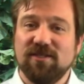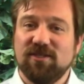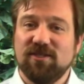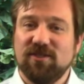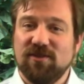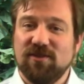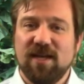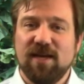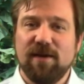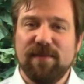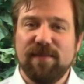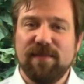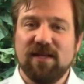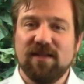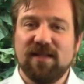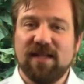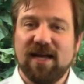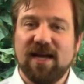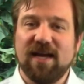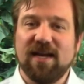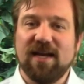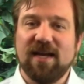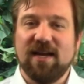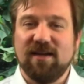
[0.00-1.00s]
So think about
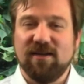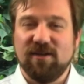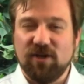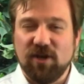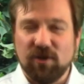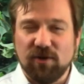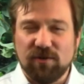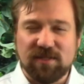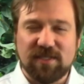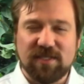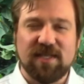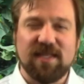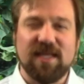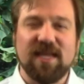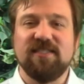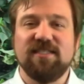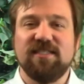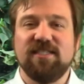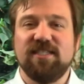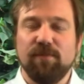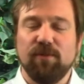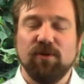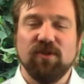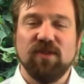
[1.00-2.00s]
that and go to
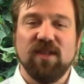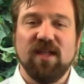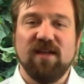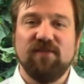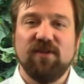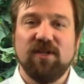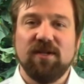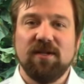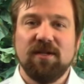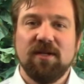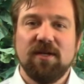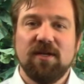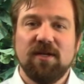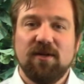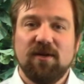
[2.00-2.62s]
that deeper level.